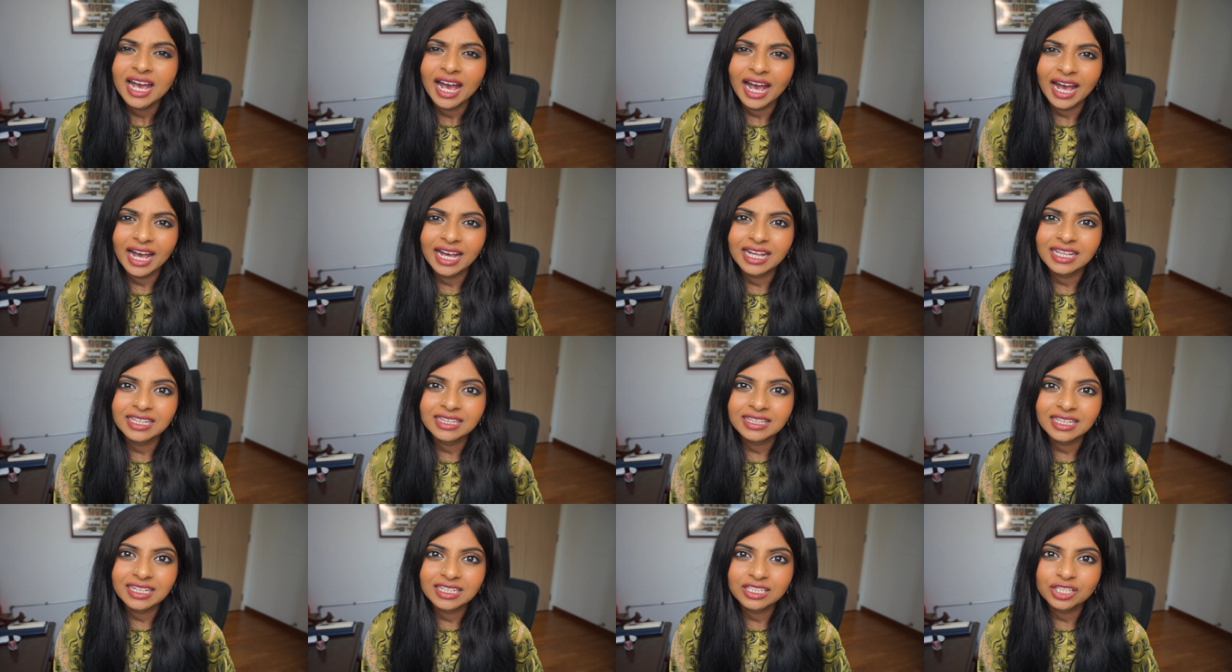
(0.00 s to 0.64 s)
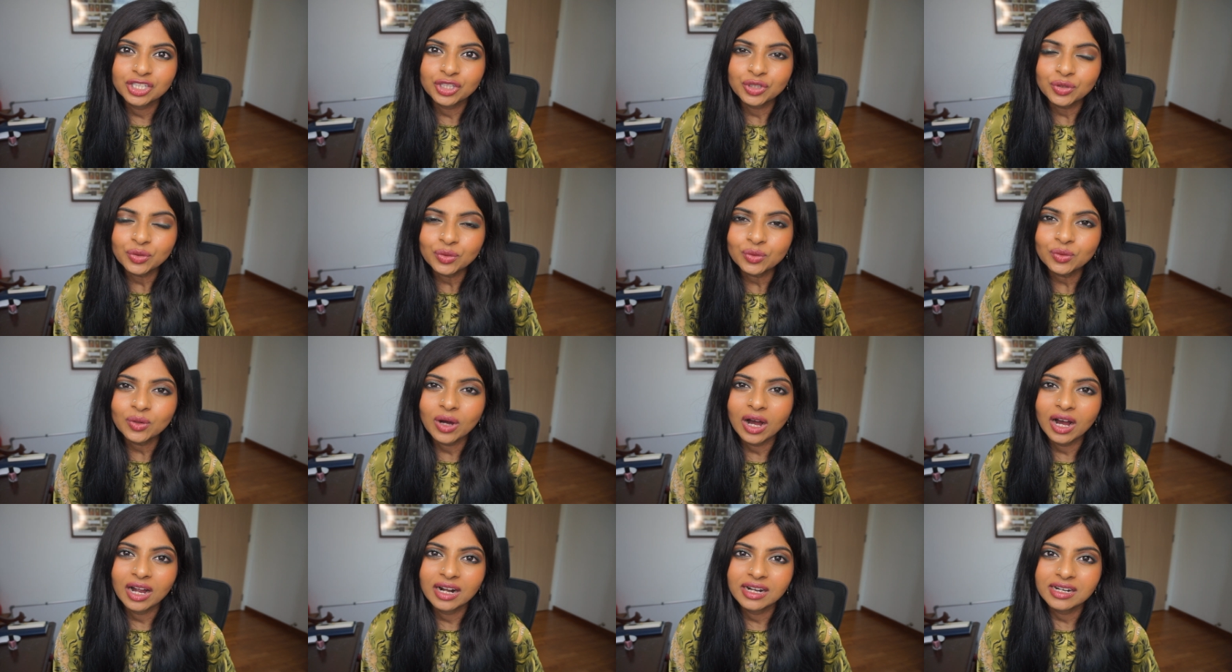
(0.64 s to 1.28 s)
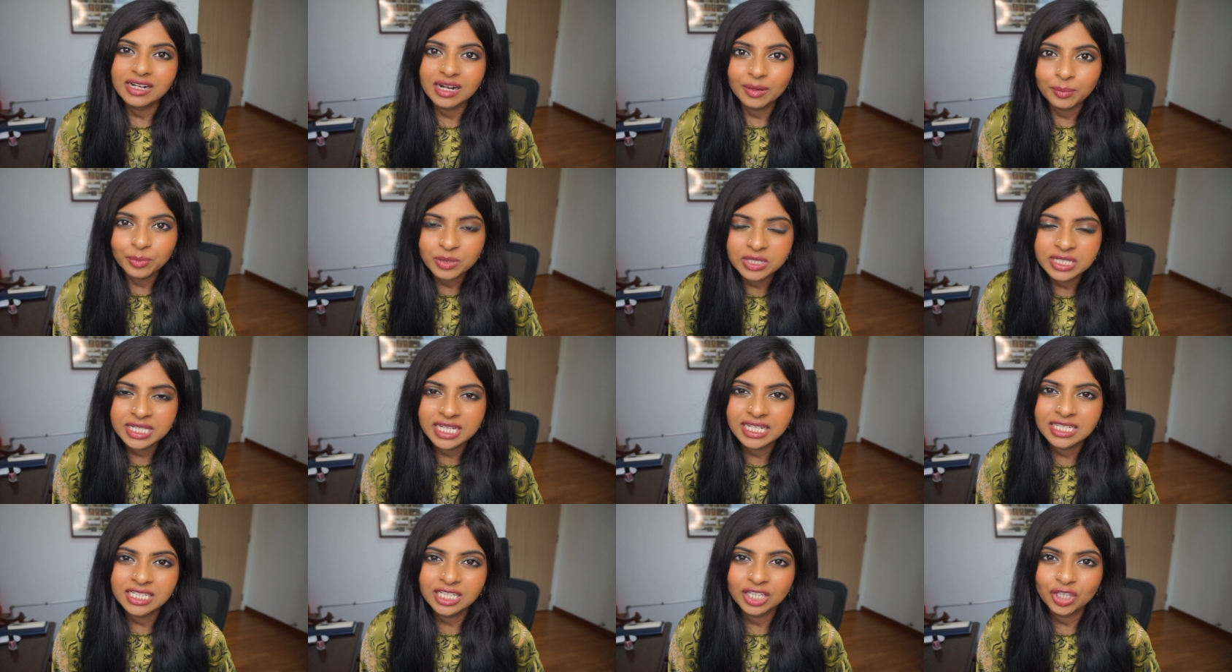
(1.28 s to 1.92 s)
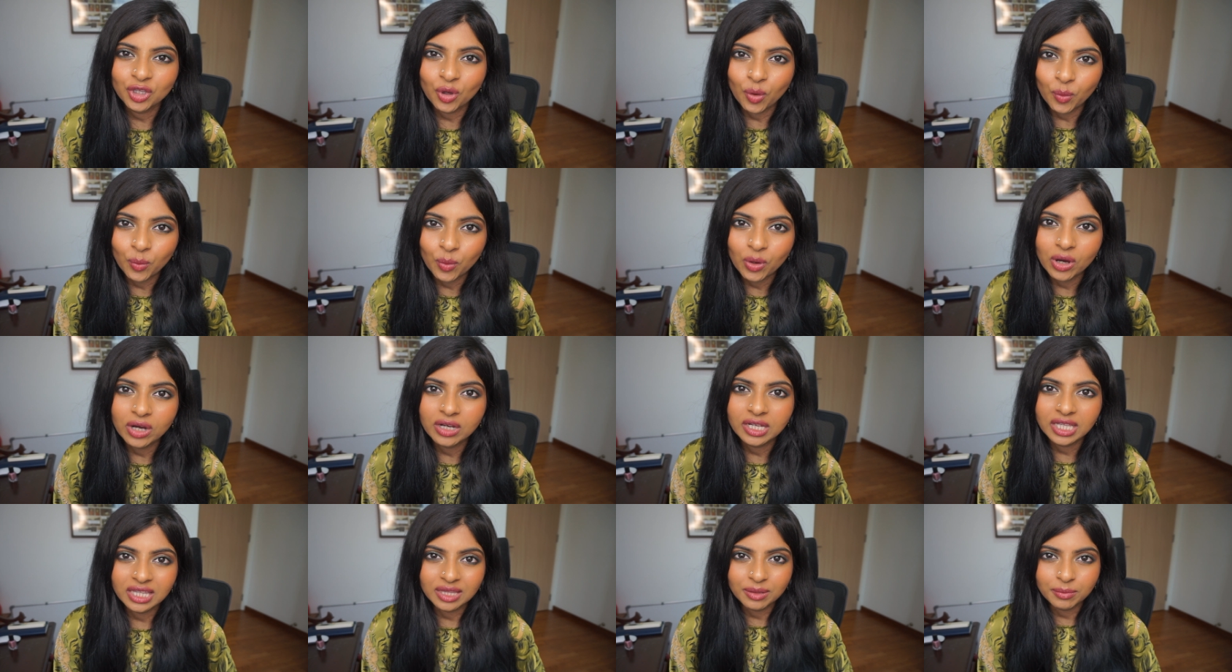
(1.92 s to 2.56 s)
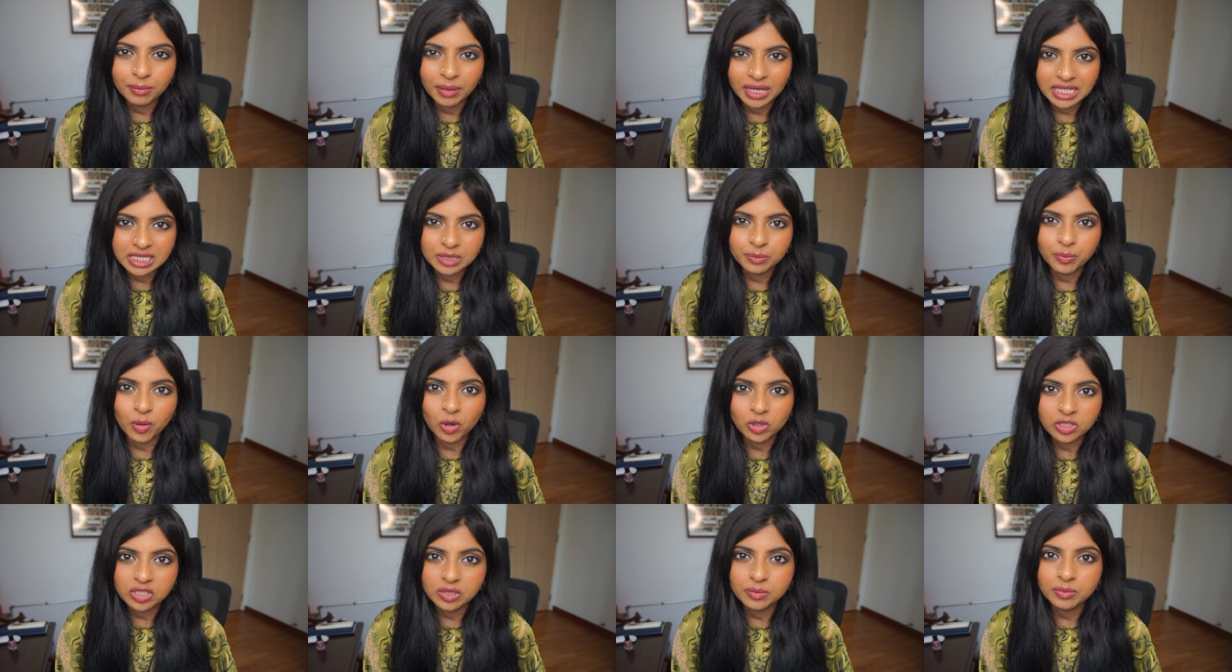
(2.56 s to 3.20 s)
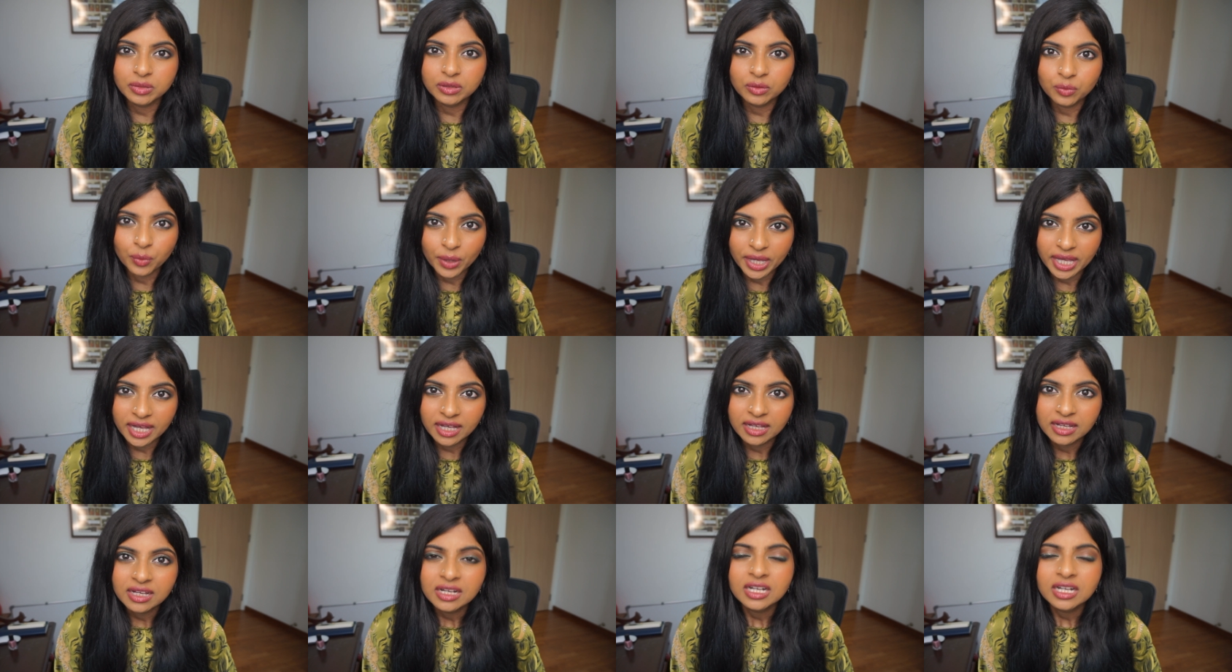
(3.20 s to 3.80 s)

and that you are representing your work in the best possible way.